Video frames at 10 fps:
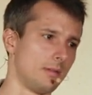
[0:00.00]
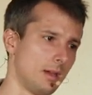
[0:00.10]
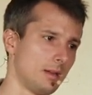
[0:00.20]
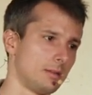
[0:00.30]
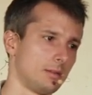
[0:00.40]

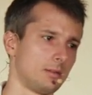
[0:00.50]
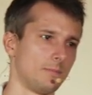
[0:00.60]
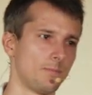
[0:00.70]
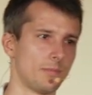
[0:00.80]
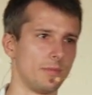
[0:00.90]
that
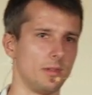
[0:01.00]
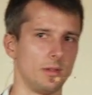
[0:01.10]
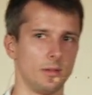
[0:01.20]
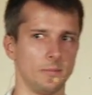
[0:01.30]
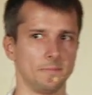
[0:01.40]

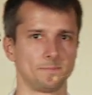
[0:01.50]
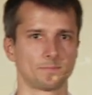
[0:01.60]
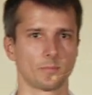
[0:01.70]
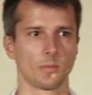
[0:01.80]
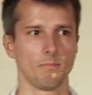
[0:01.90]
the
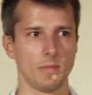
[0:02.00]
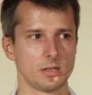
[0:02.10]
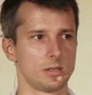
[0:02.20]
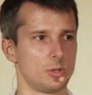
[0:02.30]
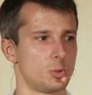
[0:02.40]

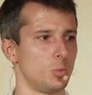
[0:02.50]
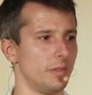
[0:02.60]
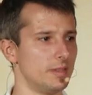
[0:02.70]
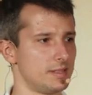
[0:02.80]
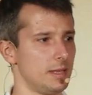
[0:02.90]
message
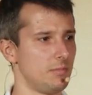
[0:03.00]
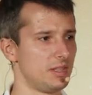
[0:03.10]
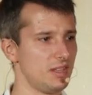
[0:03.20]
with the same